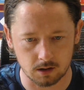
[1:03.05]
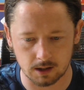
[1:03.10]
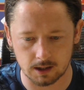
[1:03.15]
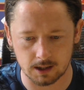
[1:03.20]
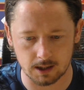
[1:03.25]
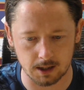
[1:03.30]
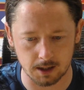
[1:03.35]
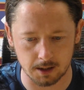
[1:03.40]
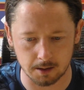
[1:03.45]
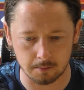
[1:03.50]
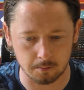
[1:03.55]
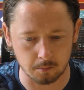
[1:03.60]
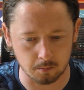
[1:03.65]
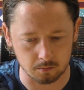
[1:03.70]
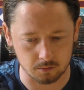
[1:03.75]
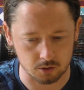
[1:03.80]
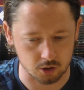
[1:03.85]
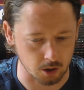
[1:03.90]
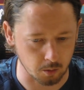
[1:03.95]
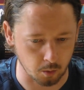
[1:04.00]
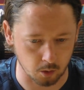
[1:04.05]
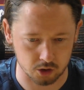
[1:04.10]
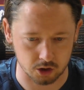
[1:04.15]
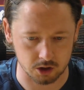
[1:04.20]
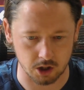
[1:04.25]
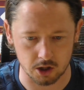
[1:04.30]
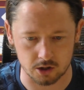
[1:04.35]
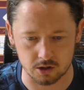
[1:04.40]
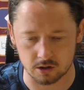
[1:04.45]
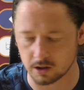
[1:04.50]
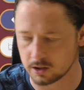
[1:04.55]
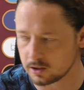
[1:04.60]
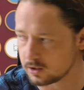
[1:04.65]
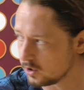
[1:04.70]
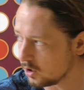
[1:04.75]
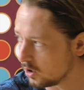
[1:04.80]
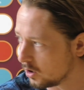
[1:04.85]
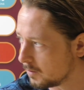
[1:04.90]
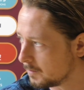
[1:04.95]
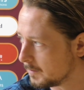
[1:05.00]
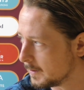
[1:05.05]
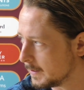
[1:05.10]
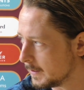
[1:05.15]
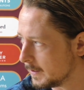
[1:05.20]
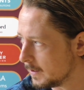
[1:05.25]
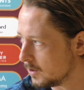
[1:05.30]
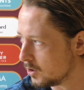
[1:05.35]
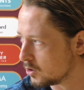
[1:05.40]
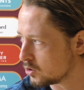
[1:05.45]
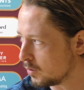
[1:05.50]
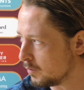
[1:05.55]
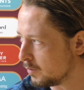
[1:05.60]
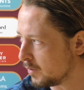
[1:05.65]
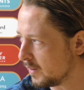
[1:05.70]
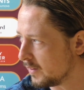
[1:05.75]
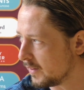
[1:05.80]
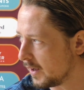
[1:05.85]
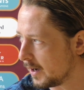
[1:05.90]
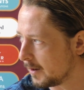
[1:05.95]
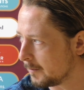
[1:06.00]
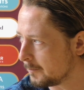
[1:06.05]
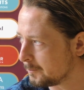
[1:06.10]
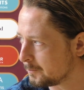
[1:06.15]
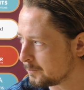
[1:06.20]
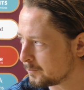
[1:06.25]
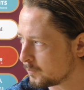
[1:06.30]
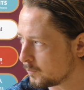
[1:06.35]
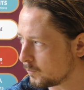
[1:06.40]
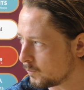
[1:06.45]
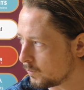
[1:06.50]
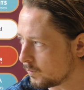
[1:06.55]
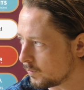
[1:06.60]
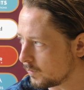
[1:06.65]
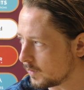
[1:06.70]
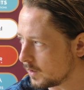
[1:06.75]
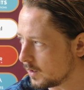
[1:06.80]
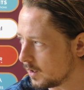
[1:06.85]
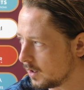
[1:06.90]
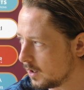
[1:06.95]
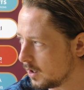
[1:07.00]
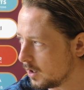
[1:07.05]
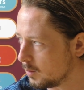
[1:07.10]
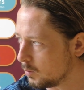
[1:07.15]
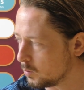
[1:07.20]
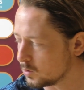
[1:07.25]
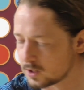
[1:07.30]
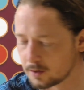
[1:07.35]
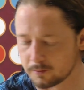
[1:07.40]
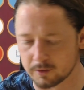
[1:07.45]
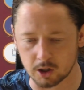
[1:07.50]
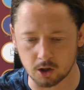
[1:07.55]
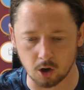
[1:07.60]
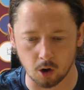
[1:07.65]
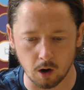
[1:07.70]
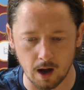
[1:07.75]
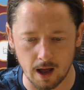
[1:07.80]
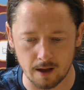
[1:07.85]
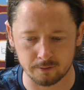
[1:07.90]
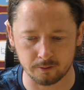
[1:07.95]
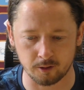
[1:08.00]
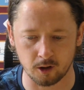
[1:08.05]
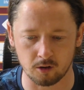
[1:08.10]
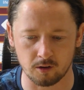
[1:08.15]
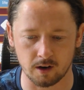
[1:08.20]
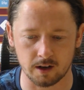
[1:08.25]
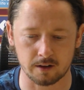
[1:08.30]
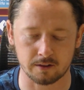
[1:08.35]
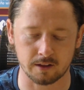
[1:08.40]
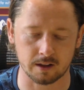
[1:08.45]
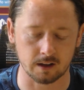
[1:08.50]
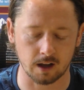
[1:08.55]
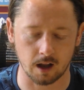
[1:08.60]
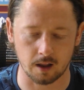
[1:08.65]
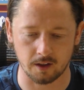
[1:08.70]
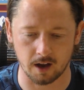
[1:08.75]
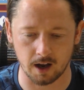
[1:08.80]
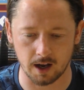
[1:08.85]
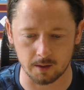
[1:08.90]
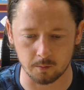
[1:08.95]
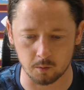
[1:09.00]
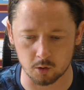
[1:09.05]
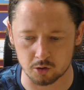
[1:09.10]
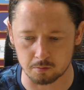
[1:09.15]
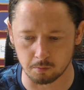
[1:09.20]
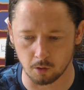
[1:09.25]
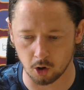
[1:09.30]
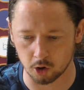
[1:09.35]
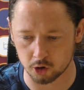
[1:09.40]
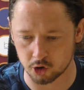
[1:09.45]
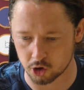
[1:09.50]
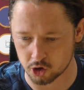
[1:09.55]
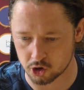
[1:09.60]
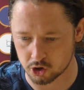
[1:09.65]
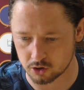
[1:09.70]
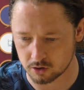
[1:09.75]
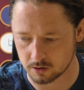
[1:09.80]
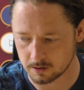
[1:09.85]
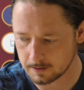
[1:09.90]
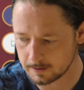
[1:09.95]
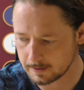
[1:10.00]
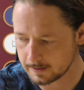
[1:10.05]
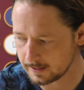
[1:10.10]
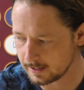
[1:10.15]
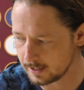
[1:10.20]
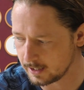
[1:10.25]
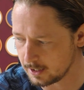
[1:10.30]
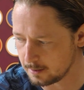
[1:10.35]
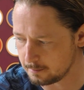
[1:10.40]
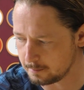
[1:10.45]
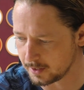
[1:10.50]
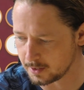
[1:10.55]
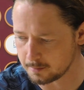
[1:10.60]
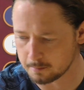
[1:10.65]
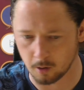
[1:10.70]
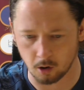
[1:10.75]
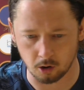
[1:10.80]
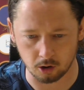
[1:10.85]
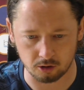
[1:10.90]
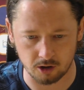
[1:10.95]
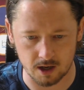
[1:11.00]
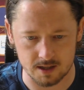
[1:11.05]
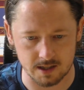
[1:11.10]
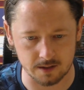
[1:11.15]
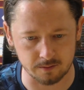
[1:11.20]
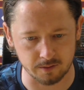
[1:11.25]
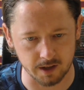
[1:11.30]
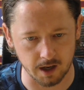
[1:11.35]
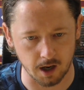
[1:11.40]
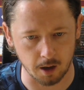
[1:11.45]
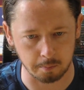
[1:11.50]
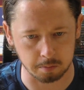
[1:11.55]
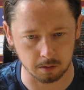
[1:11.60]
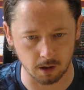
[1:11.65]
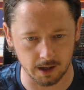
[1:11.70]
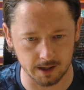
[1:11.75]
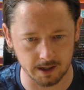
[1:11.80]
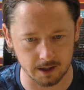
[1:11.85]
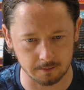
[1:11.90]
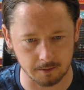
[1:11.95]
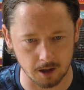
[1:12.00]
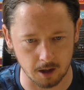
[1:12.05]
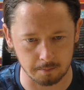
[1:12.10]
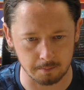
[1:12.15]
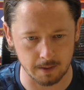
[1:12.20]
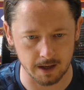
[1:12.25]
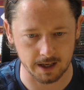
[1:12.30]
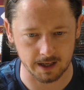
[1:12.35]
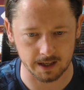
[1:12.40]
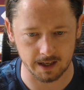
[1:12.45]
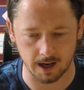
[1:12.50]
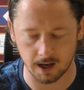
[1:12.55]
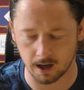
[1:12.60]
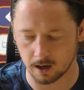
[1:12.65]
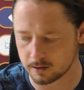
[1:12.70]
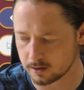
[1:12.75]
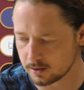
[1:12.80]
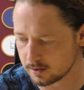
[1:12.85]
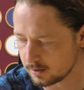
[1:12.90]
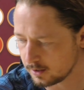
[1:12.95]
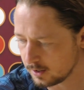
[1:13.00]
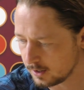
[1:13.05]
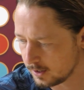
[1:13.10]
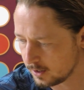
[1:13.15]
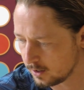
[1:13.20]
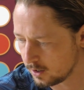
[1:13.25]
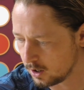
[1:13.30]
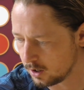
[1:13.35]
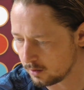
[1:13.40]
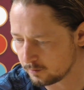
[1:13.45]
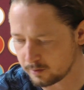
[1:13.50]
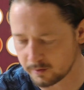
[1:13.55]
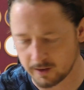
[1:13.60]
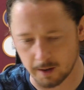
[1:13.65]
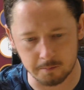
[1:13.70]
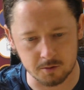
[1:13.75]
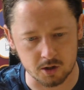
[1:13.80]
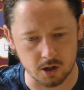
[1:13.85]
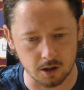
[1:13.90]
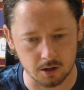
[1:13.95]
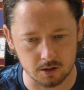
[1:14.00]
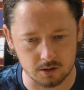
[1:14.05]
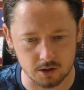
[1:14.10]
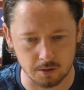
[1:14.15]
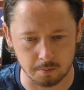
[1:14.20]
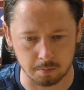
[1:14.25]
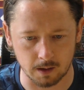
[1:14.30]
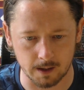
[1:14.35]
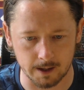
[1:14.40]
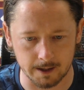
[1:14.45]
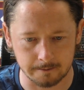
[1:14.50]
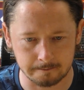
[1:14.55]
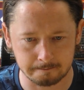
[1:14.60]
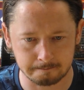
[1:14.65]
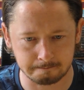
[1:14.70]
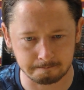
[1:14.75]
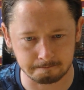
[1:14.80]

So it wasn't, you know, something that was having to go effort or anything like that. It was more just being more aggressive in our play and making it harder for them to play.